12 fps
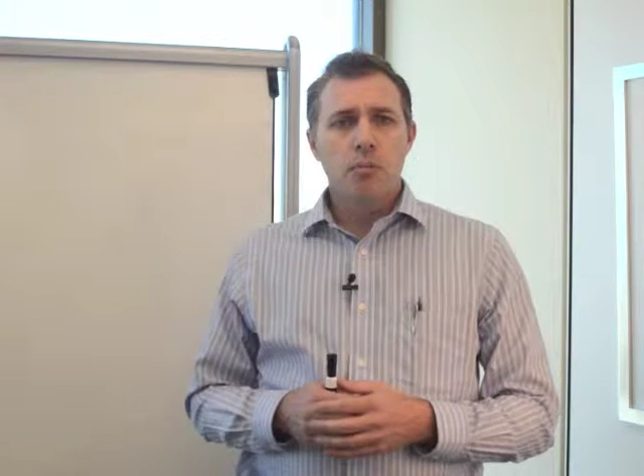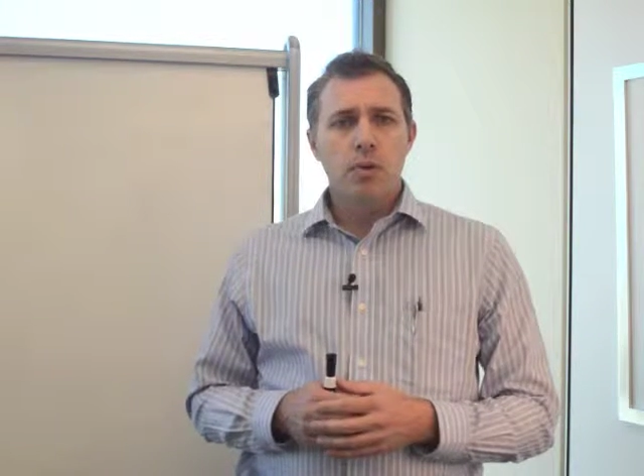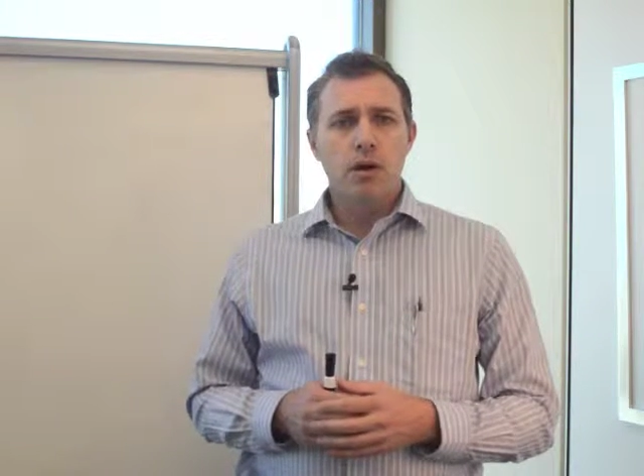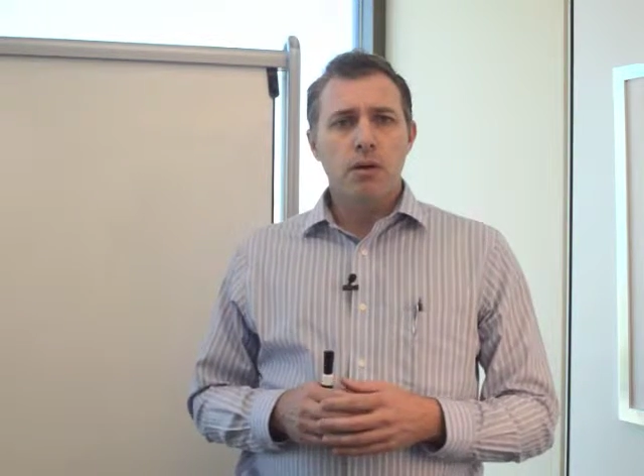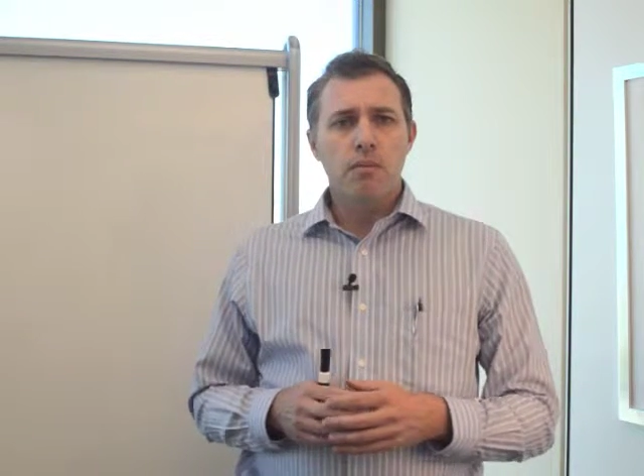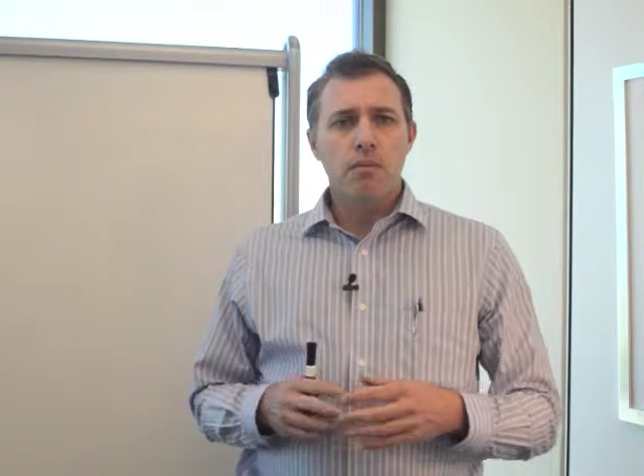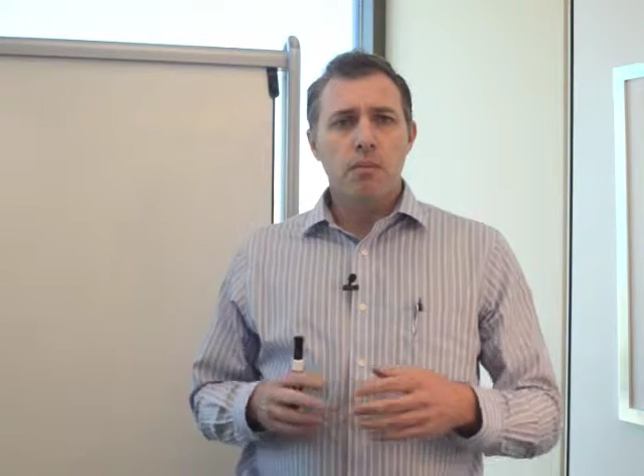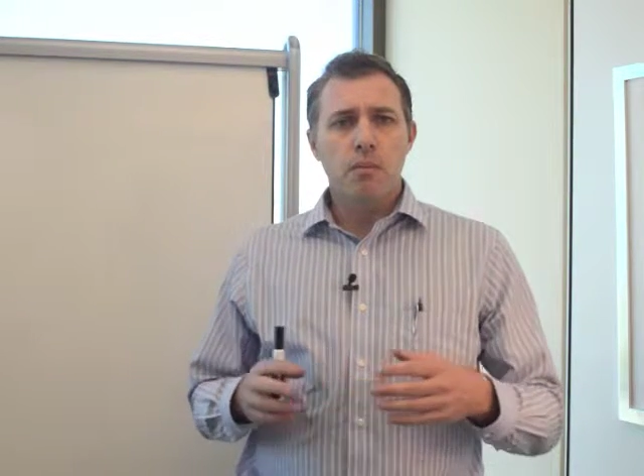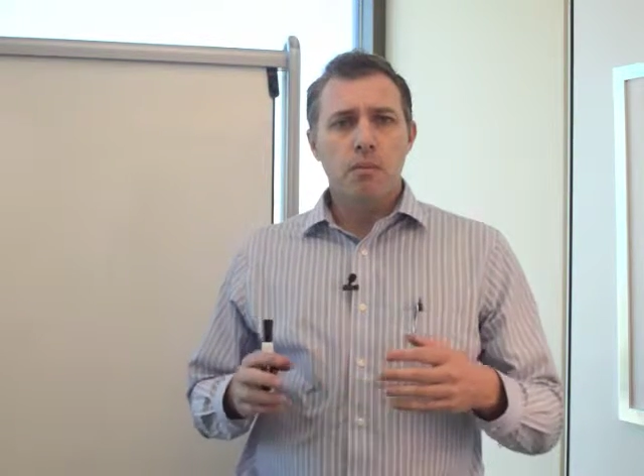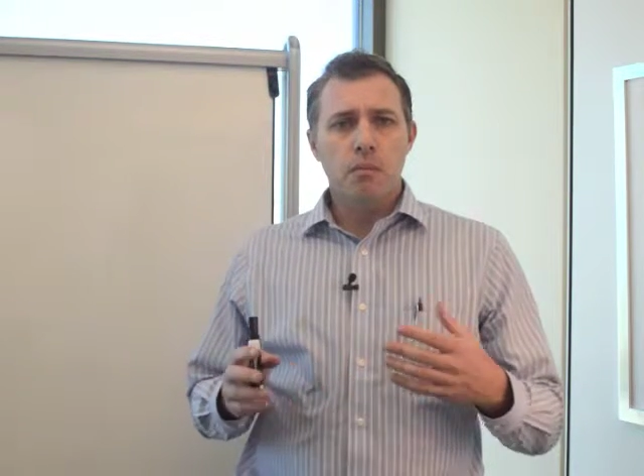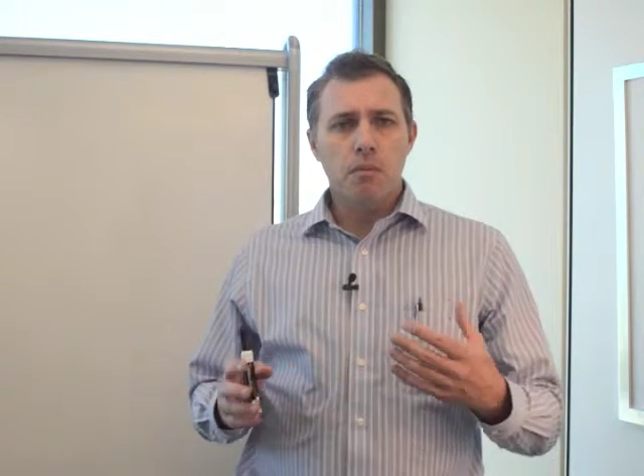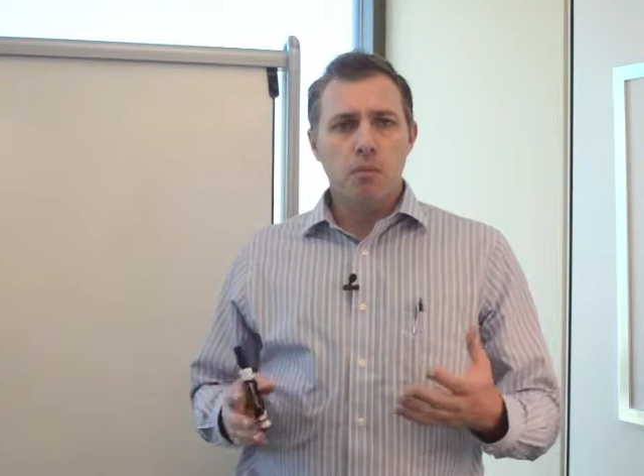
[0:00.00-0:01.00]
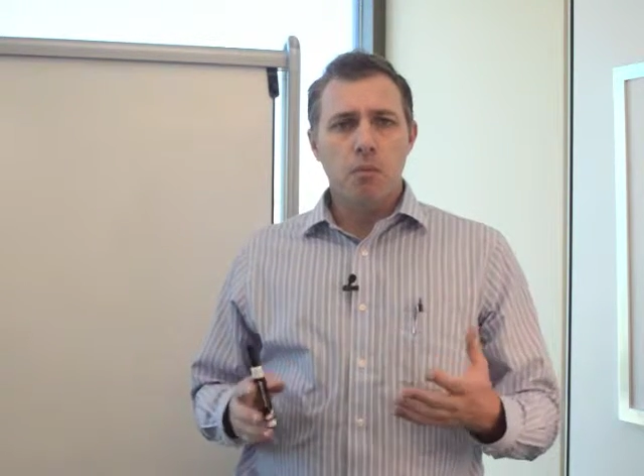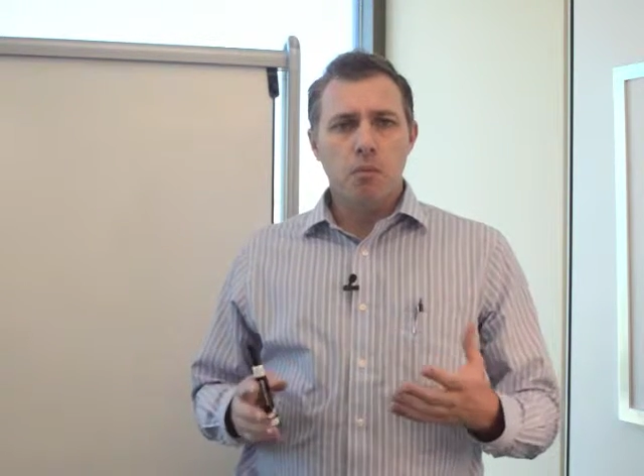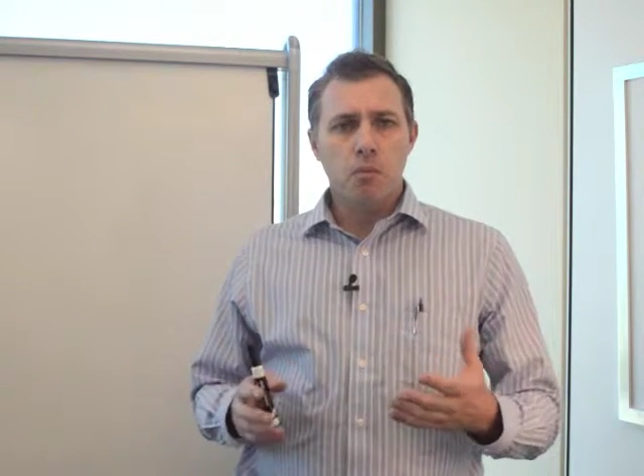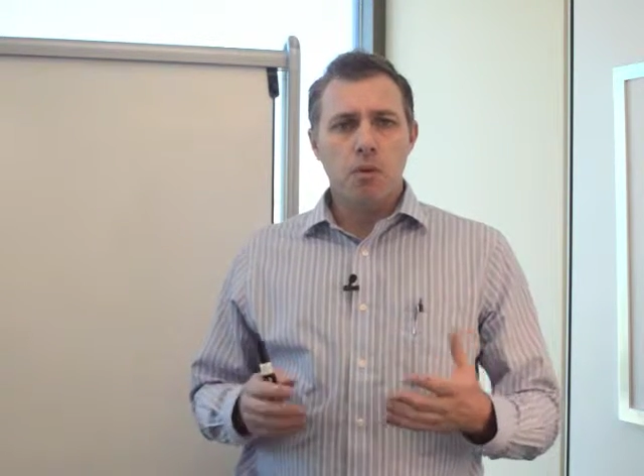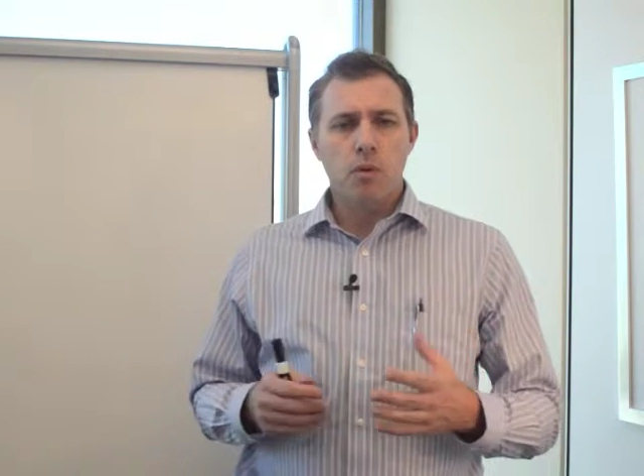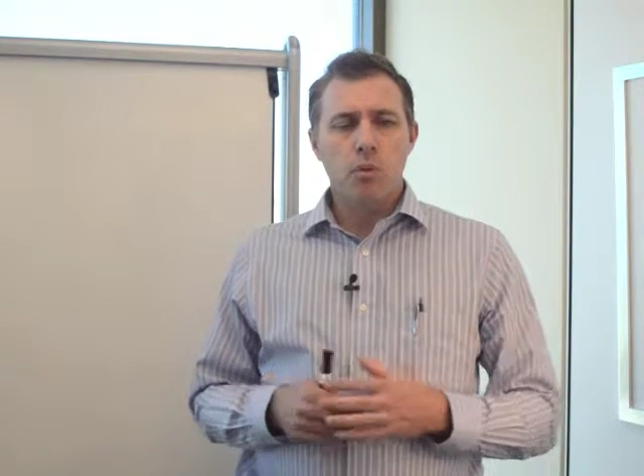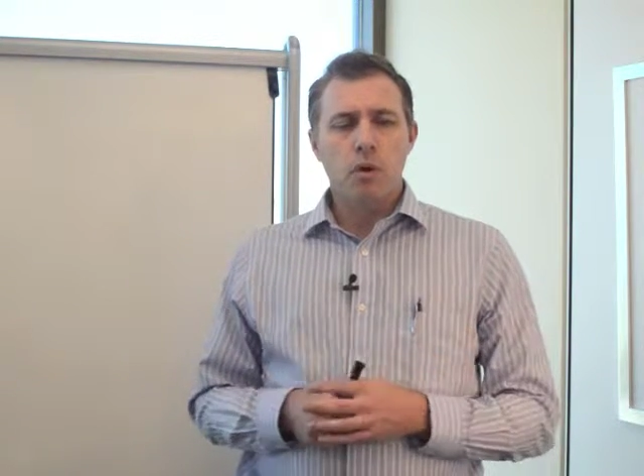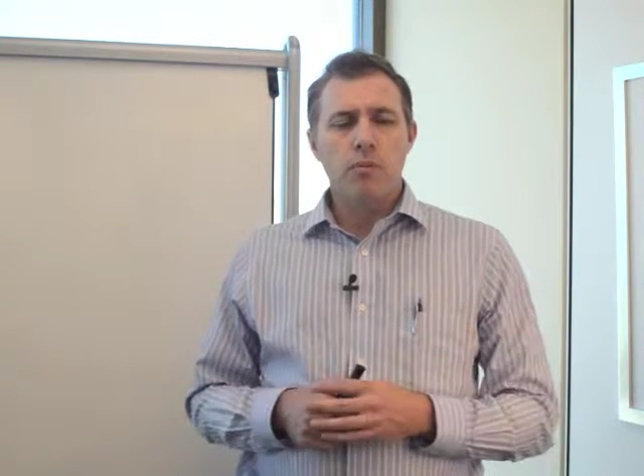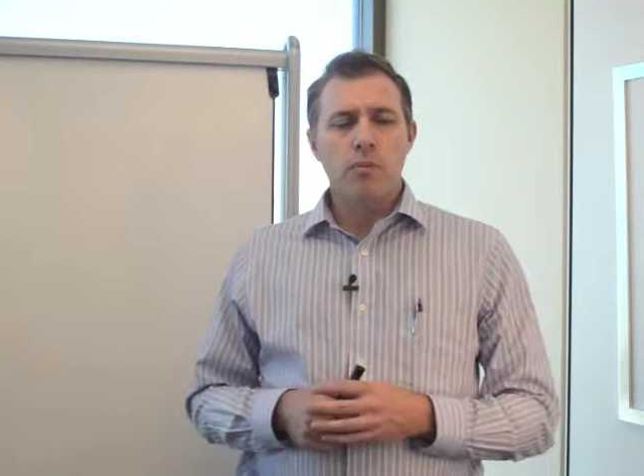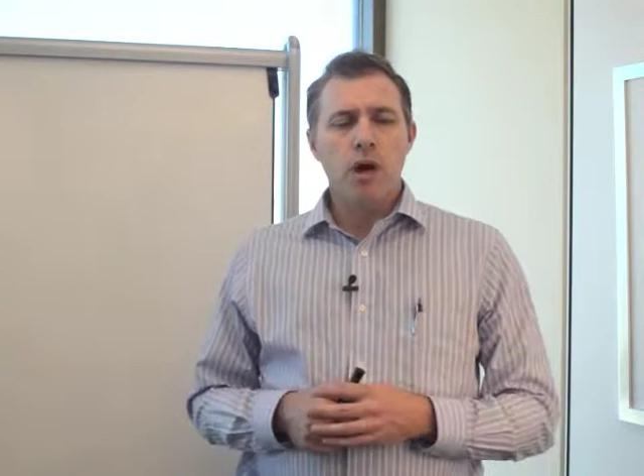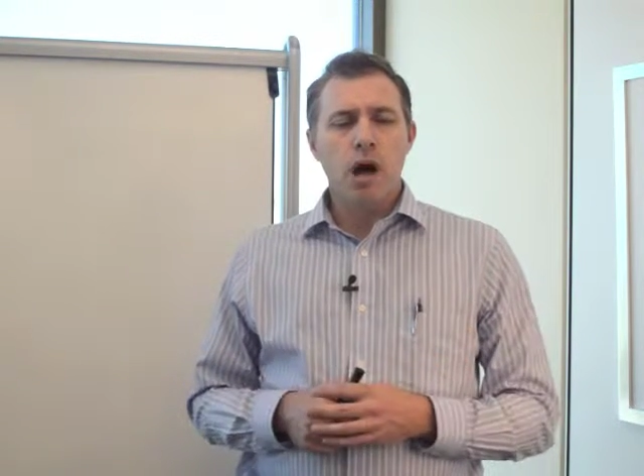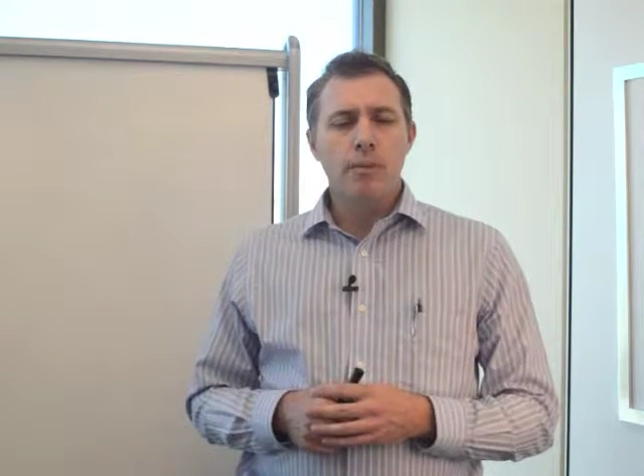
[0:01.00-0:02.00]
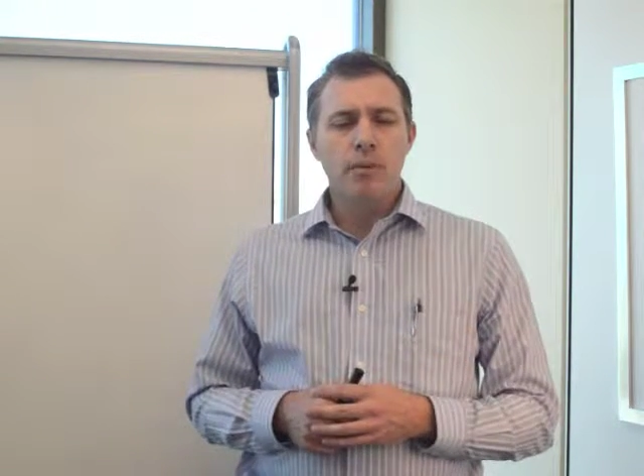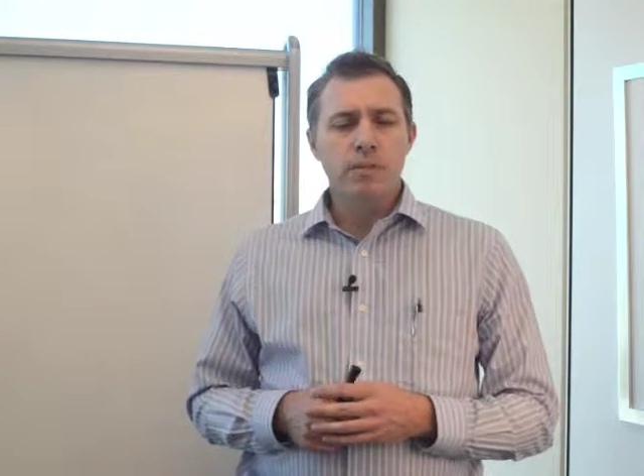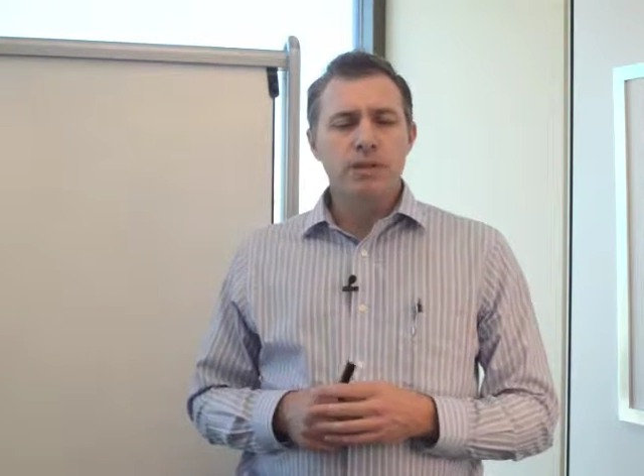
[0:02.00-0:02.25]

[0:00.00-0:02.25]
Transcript: But one common